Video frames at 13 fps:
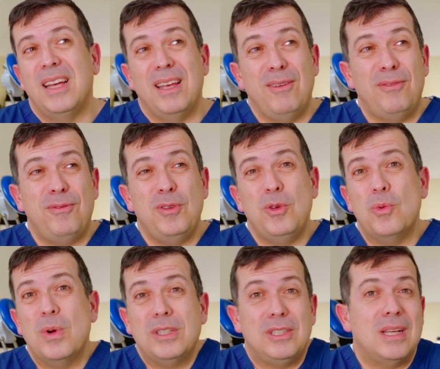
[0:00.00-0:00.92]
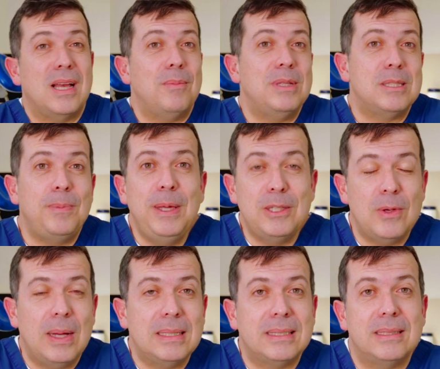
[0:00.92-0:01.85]
if you want to come and speak
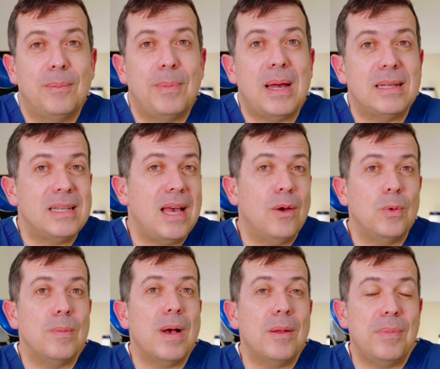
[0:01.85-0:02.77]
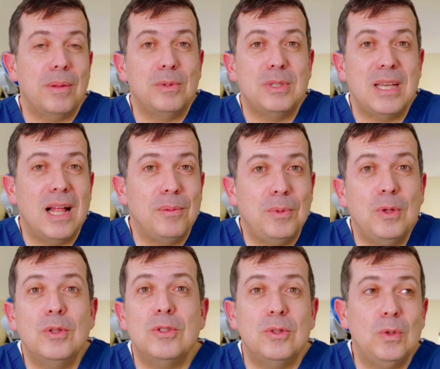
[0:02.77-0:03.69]
to us about how we might be able to help
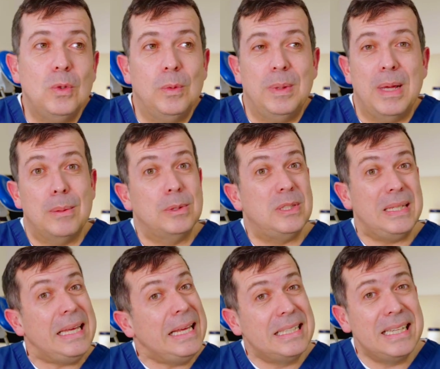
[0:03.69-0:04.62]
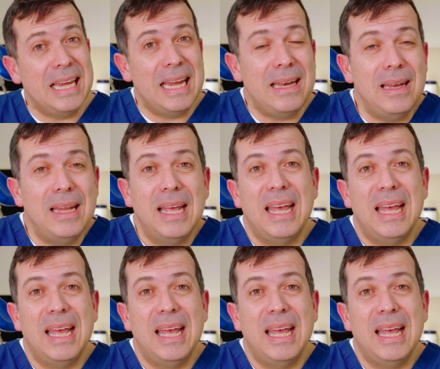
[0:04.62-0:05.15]
you to be able to eat again